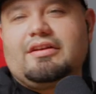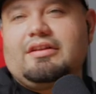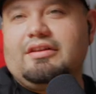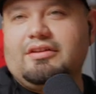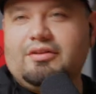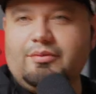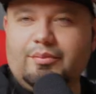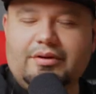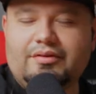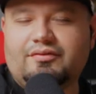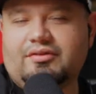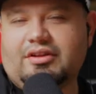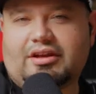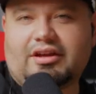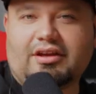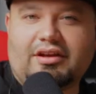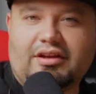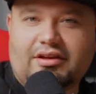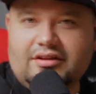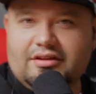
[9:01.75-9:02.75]
a little bit of
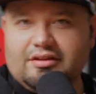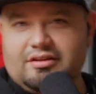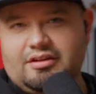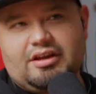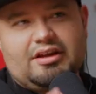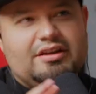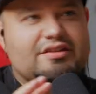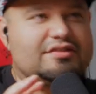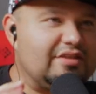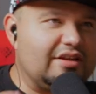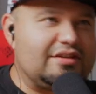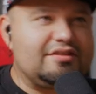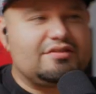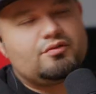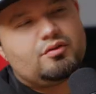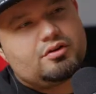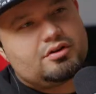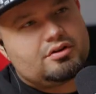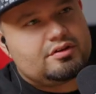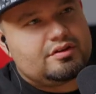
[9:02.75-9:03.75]
like a like a sense
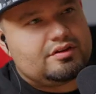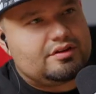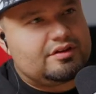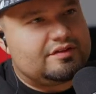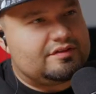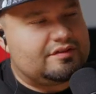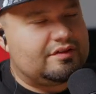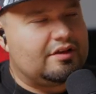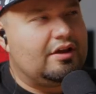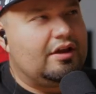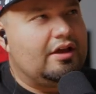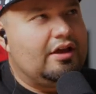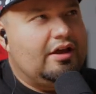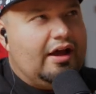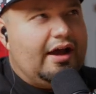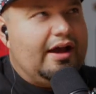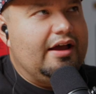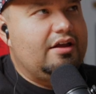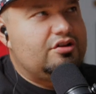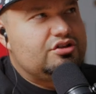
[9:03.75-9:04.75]
of where it, because
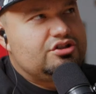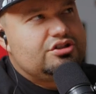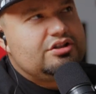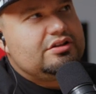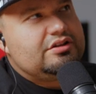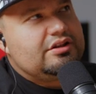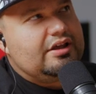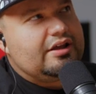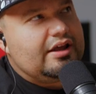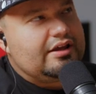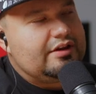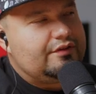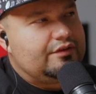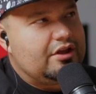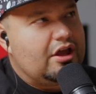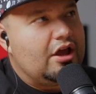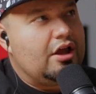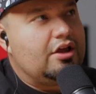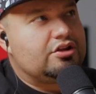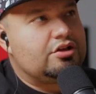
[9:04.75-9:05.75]
I understand. Like I
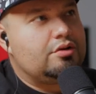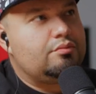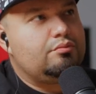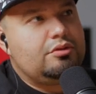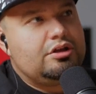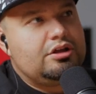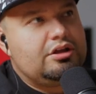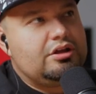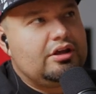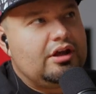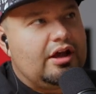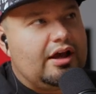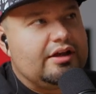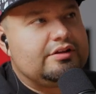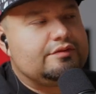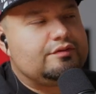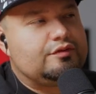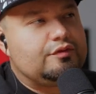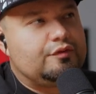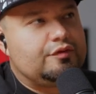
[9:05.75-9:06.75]
definitely to me, I
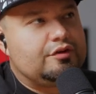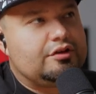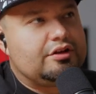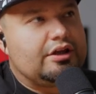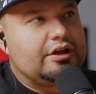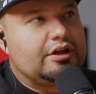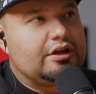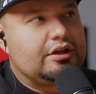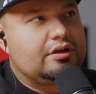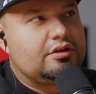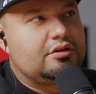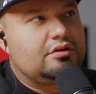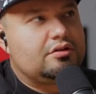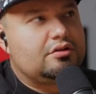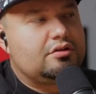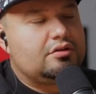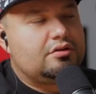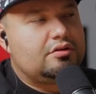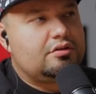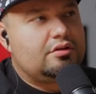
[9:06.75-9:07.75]
definitely feel like
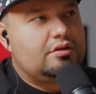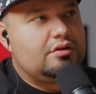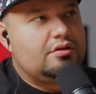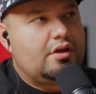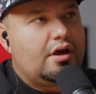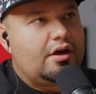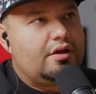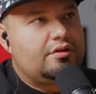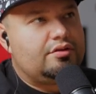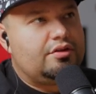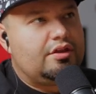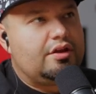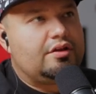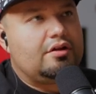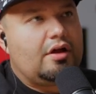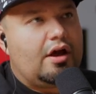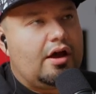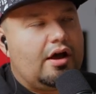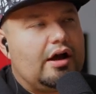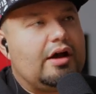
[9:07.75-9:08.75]

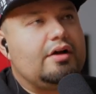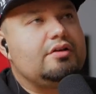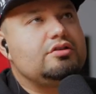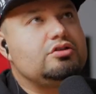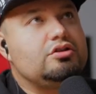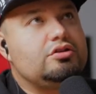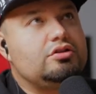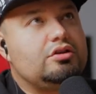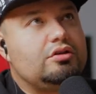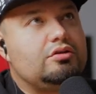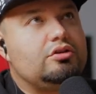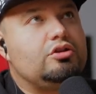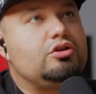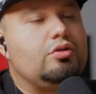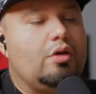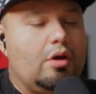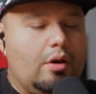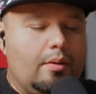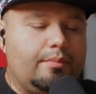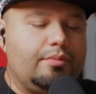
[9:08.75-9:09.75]
that. Uh,
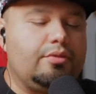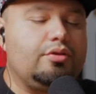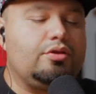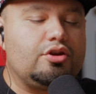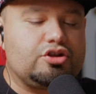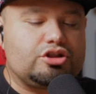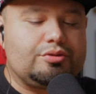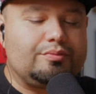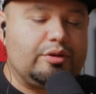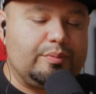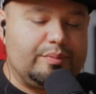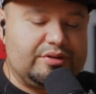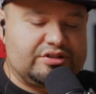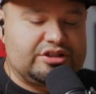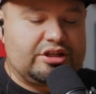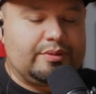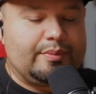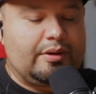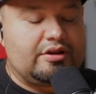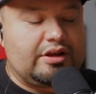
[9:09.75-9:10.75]
there's something to be
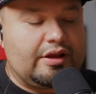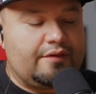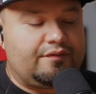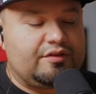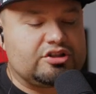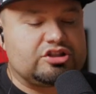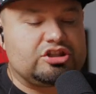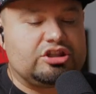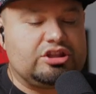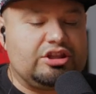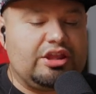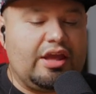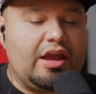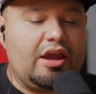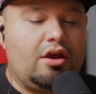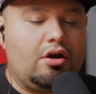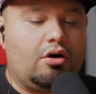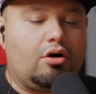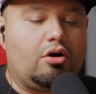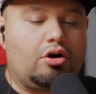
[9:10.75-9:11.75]
said about Netflix.
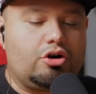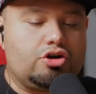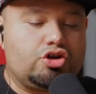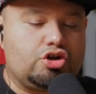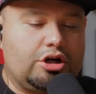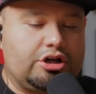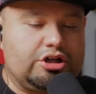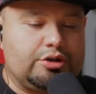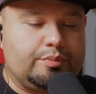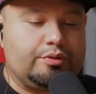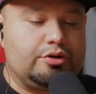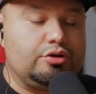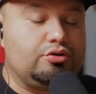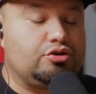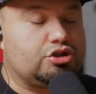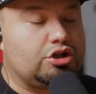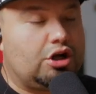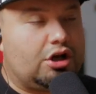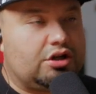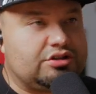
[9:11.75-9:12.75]
They are trying to
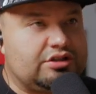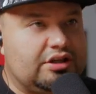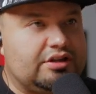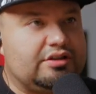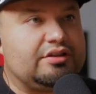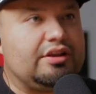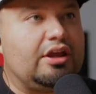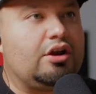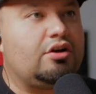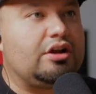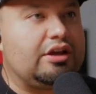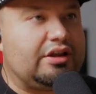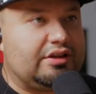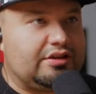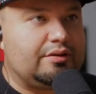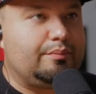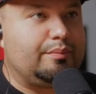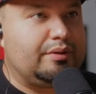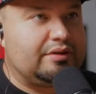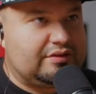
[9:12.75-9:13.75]
produce content. They're
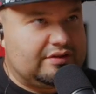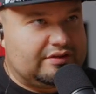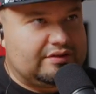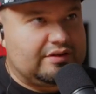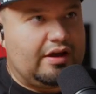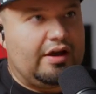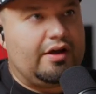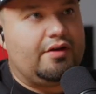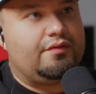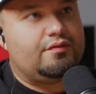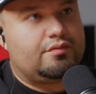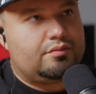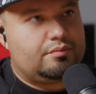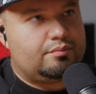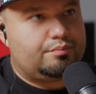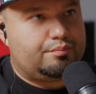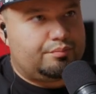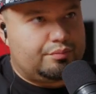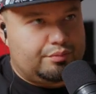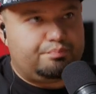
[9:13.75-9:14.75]
in the business of
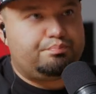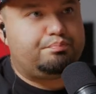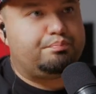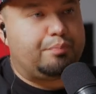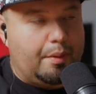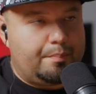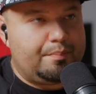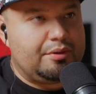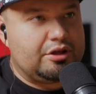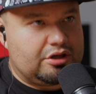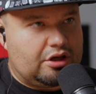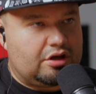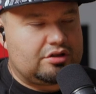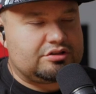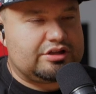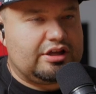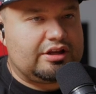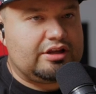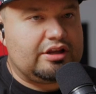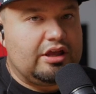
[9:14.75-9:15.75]
right. pumping
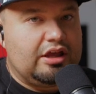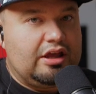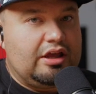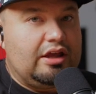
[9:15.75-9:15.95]
content,